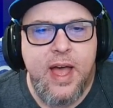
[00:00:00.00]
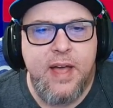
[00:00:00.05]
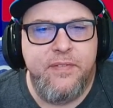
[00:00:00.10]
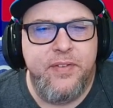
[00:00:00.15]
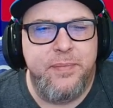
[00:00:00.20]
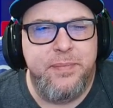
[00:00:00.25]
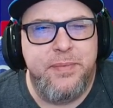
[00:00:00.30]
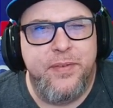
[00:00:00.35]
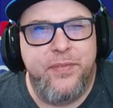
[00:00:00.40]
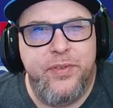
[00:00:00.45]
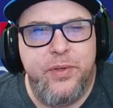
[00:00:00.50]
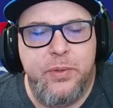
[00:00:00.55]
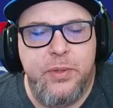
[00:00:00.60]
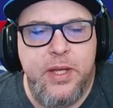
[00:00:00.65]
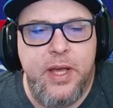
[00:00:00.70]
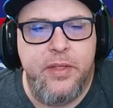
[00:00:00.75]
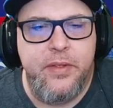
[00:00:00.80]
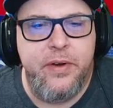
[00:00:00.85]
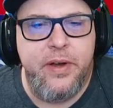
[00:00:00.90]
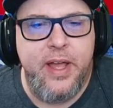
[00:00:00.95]
I flipped a few
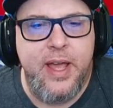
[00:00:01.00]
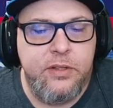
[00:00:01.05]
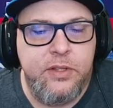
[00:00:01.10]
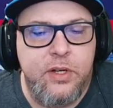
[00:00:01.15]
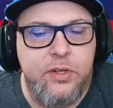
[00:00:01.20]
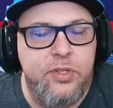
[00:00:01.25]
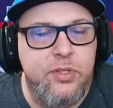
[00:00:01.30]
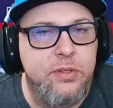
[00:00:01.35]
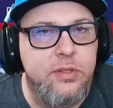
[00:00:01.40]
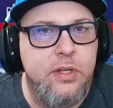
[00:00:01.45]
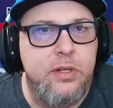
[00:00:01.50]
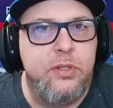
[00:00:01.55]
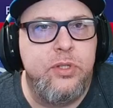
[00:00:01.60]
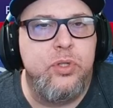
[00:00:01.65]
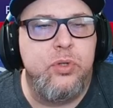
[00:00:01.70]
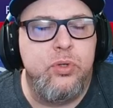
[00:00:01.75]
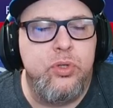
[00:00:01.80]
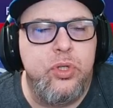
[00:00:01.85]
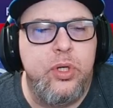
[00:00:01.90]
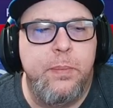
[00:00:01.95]
the other day.
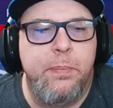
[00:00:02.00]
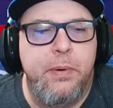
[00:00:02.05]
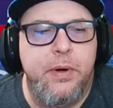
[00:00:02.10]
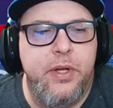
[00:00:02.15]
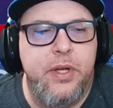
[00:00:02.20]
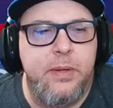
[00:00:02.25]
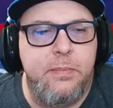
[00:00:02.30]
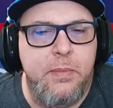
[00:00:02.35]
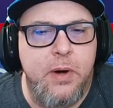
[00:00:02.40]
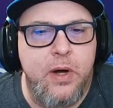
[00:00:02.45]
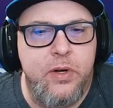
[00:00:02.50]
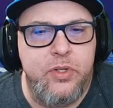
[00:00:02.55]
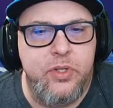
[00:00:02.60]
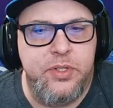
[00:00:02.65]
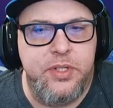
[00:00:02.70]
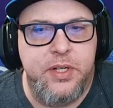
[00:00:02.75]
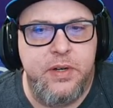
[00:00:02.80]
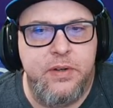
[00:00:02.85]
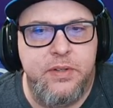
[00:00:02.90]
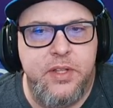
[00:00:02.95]
There's usually pretty good
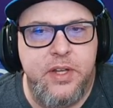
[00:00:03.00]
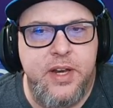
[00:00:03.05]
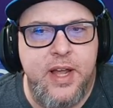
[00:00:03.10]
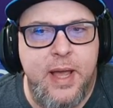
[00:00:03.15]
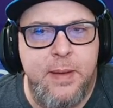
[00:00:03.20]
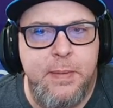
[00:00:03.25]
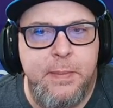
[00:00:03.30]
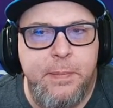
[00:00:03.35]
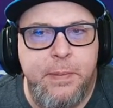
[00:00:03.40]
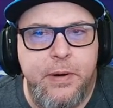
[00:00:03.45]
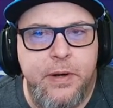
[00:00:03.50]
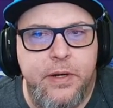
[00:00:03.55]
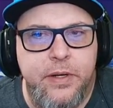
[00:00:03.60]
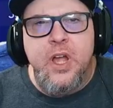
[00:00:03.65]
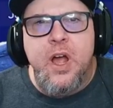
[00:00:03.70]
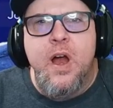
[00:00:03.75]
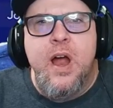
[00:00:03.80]
margins here in the diamond perk.